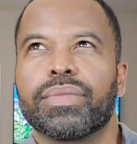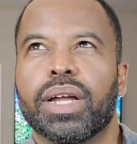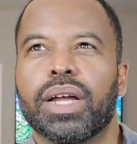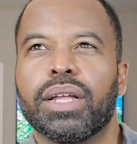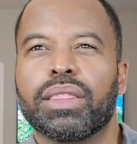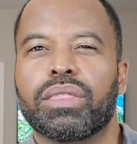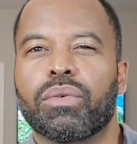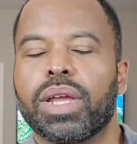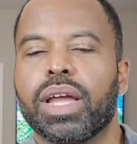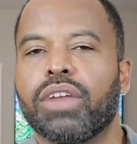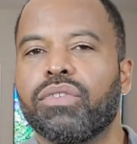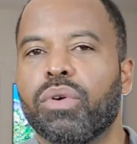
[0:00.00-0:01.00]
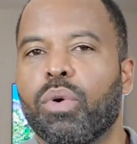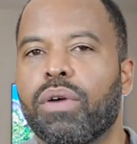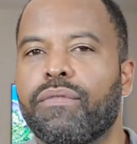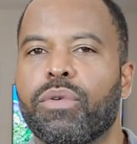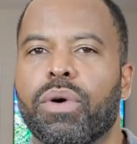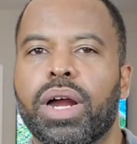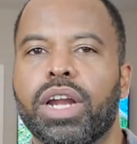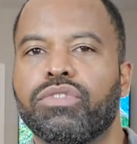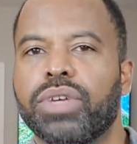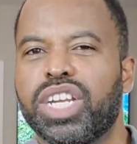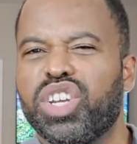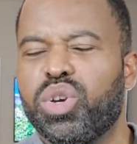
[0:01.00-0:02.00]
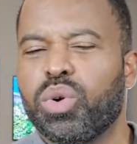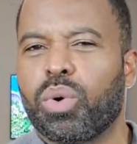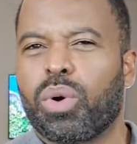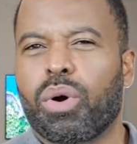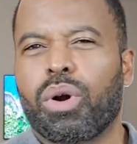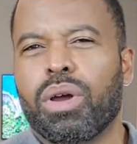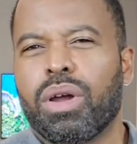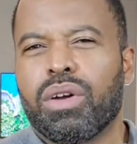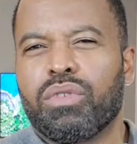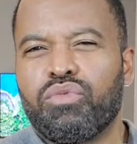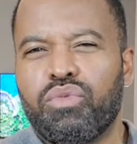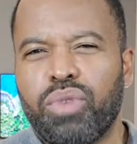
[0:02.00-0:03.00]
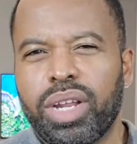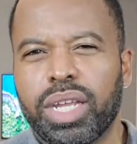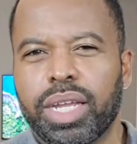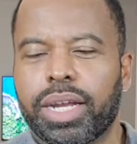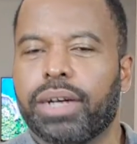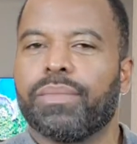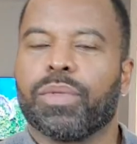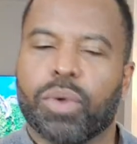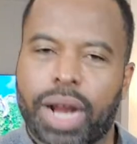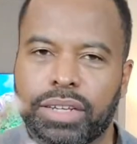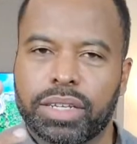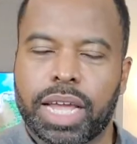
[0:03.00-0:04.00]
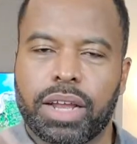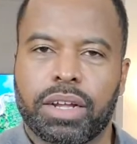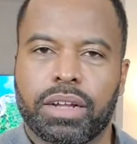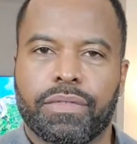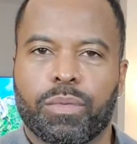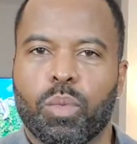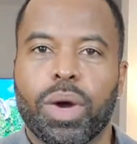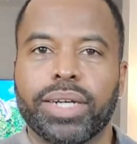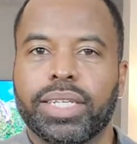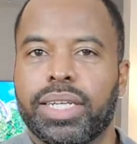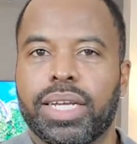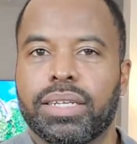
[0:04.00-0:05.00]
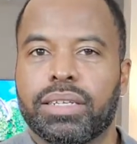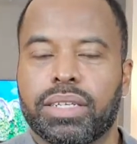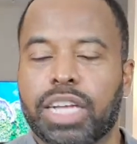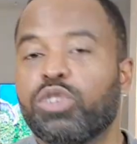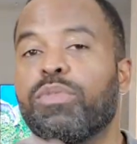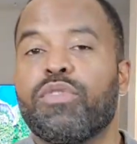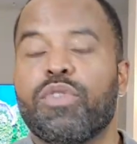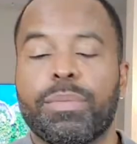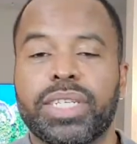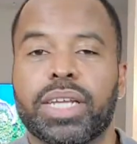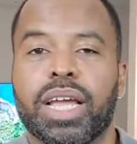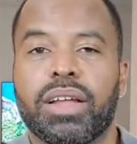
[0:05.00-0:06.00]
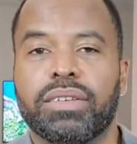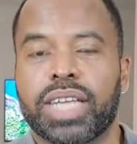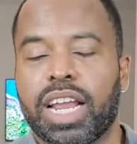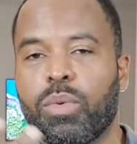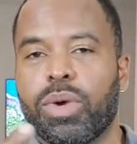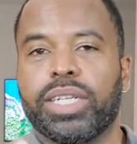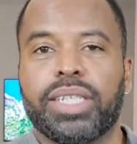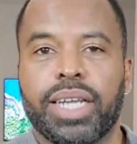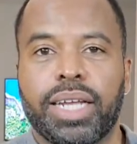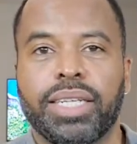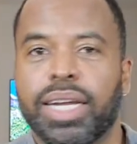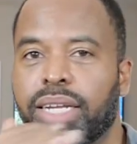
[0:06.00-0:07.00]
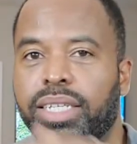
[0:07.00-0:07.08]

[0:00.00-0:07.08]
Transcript: uh, 300 or 400, you're really uh, on our scale of one to 10 sexual performance scale, scale of one to 10,